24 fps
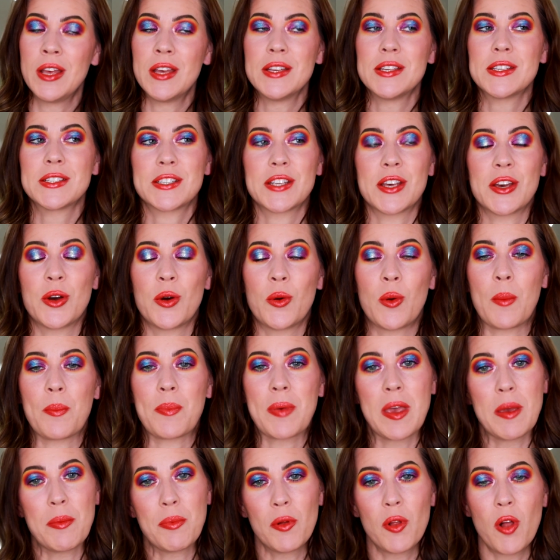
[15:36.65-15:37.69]
So
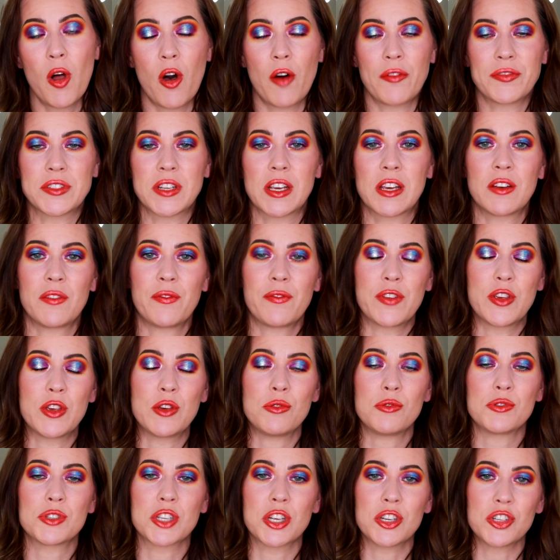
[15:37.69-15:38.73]
people often
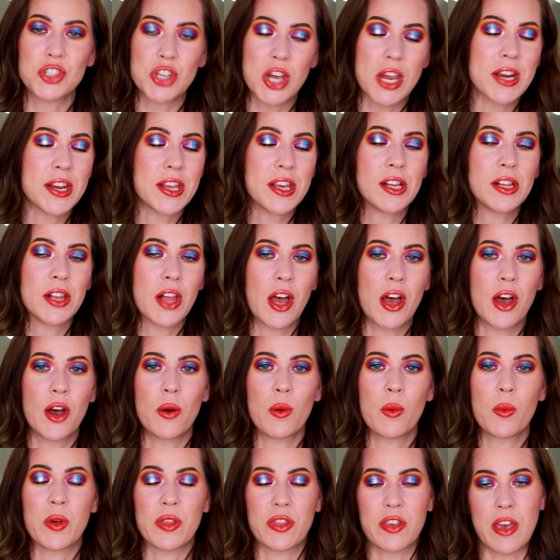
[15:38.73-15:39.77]
confuse JD Glow
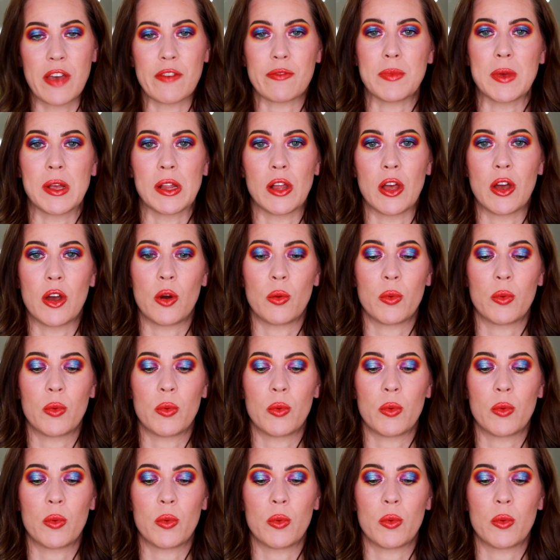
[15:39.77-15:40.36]
with Give Me Glow,